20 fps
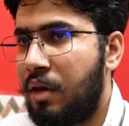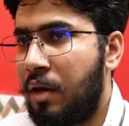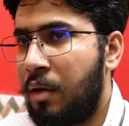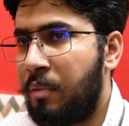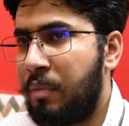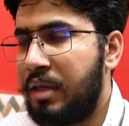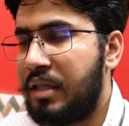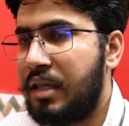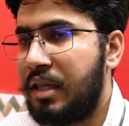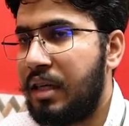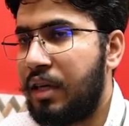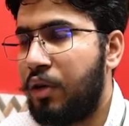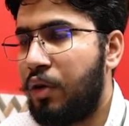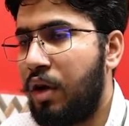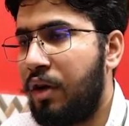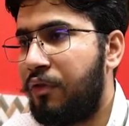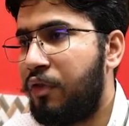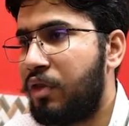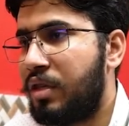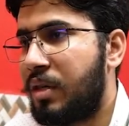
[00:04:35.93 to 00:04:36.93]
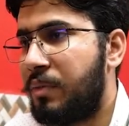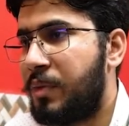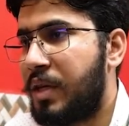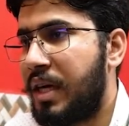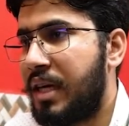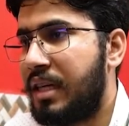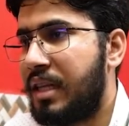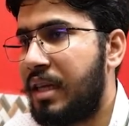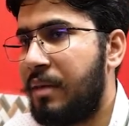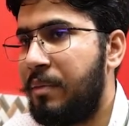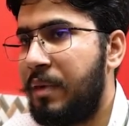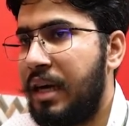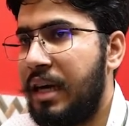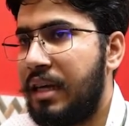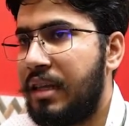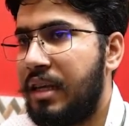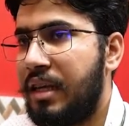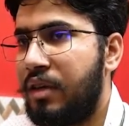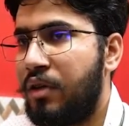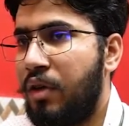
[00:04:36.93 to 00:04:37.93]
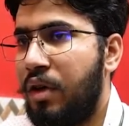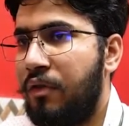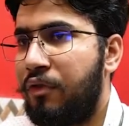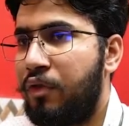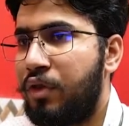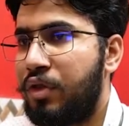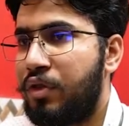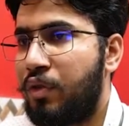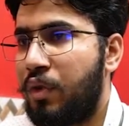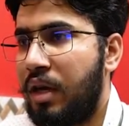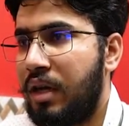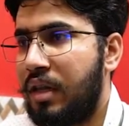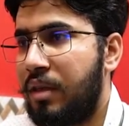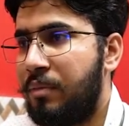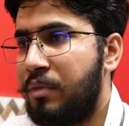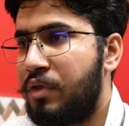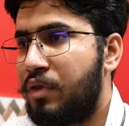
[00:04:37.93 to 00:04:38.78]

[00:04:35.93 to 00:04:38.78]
Basically you have to subtract them, and then you have to square them.